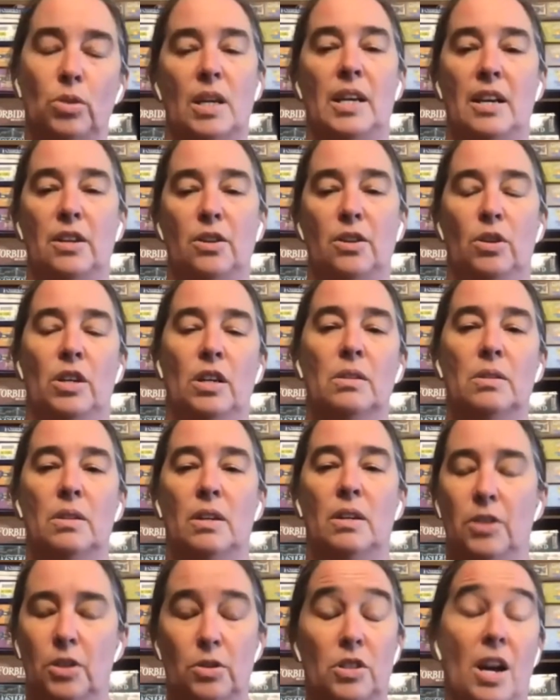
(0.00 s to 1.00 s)
and third
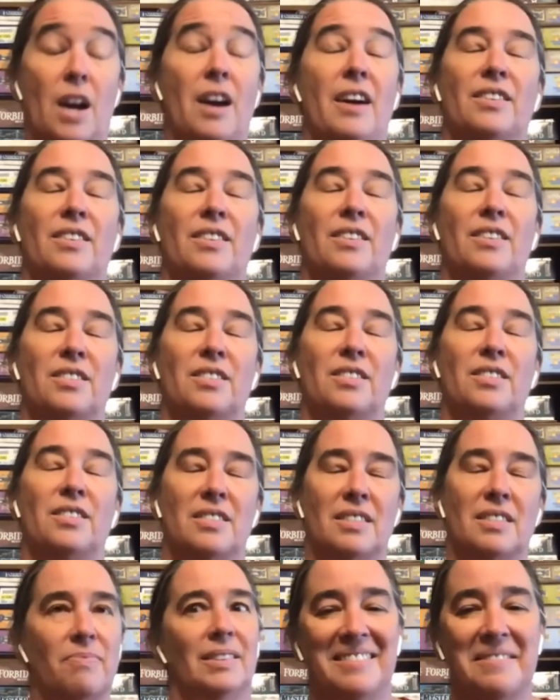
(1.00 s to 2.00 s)
pair of eyes looking at
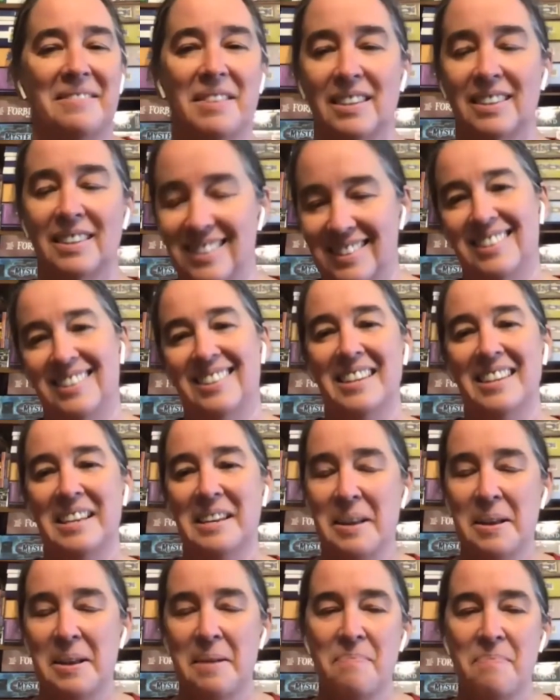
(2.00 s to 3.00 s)
your code or your
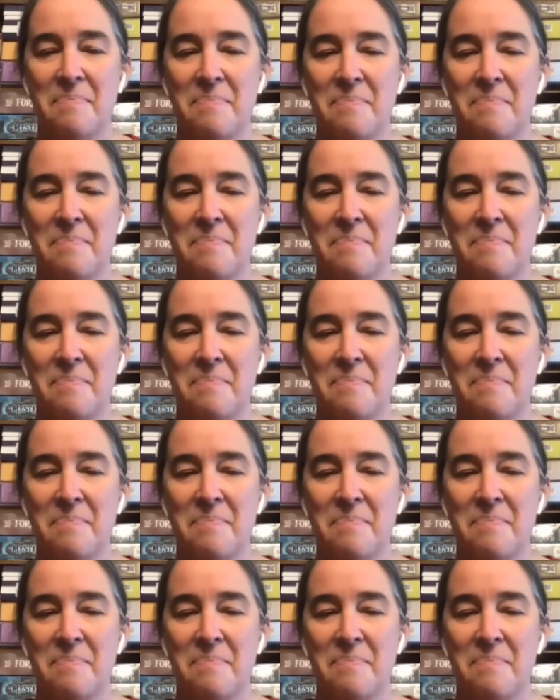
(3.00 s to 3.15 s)
docs.